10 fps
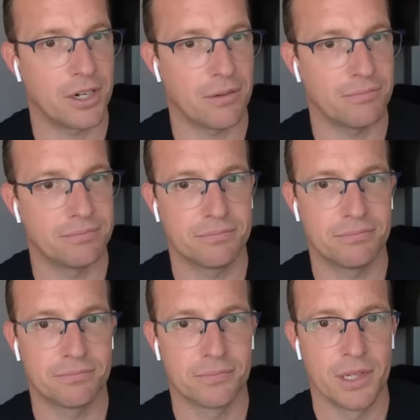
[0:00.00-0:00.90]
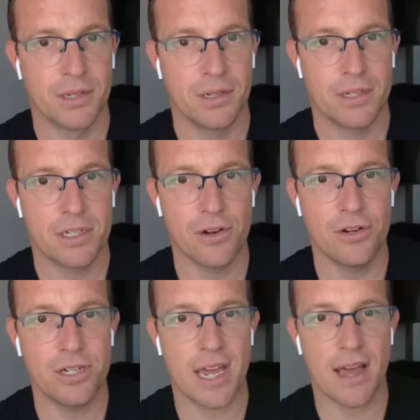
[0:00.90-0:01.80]
go. Slow
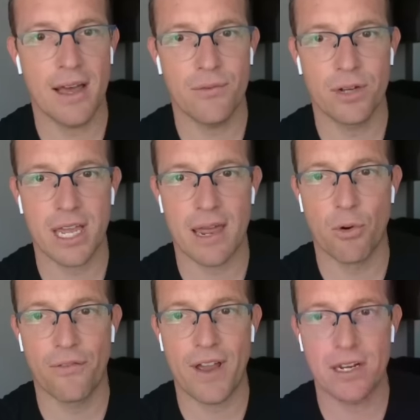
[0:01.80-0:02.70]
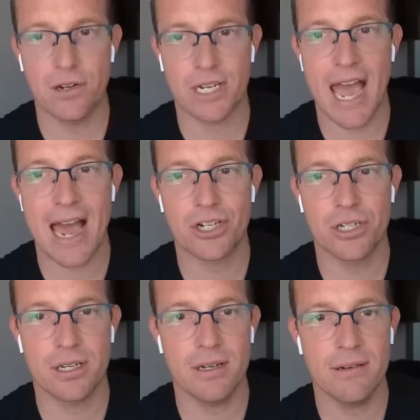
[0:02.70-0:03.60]
news day, huh? Once again, more fake news. Cash is
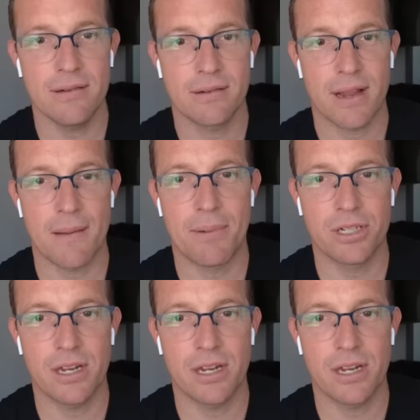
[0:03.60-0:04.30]
in. I posted